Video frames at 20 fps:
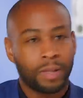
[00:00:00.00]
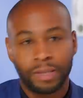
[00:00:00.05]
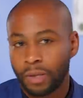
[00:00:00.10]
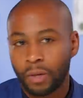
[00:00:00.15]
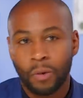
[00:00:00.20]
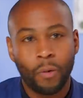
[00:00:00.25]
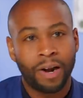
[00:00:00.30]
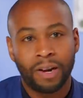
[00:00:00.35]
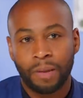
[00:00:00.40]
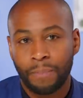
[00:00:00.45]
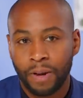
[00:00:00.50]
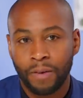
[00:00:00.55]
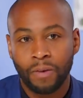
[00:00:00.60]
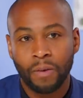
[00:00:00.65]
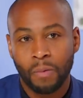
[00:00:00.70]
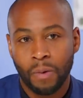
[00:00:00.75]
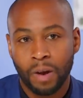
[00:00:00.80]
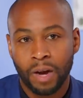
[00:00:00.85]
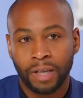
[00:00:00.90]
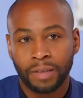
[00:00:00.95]
wasn't going to be
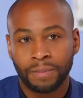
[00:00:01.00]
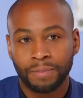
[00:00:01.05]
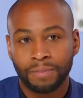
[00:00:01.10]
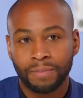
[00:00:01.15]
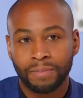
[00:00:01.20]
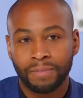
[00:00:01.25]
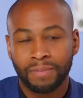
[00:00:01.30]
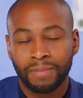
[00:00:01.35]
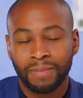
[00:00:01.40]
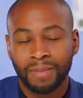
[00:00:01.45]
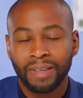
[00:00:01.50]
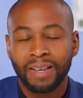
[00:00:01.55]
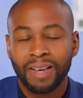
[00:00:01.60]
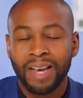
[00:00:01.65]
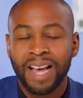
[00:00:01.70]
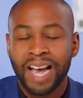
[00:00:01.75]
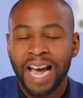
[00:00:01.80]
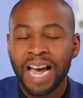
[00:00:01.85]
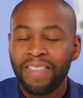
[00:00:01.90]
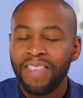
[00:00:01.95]
the one.
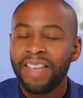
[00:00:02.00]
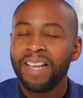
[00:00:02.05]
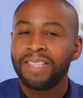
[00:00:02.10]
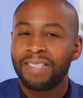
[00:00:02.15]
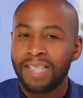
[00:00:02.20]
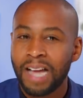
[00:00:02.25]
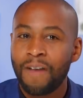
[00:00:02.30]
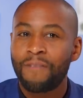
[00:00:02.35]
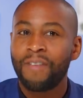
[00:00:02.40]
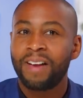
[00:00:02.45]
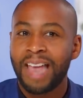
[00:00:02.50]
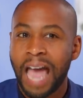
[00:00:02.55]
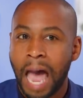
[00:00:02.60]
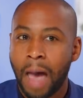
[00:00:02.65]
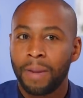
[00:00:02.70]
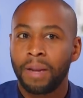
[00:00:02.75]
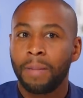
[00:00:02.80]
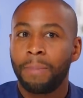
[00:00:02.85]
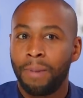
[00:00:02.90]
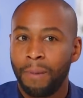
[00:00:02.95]
I think it's time for
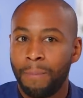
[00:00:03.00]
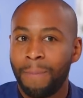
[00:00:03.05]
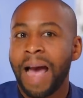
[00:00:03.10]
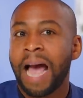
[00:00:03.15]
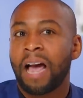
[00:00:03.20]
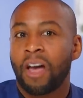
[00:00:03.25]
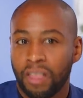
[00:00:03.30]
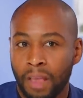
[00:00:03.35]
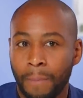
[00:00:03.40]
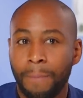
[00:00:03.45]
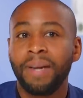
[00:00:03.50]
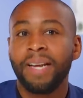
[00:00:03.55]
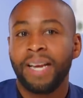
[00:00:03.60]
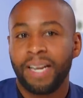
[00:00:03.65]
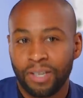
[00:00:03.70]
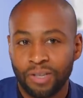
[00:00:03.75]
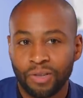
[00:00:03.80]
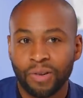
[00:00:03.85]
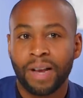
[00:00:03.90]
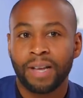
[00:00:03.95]
Gabby to put back on the
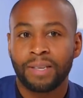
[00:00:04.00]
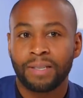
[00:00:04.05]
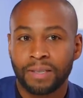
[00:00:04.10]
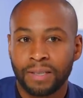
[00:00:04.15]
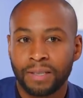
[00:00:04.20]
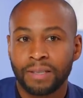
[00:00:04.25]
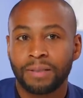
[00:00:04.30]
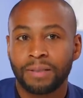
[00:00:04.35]
Panina dress.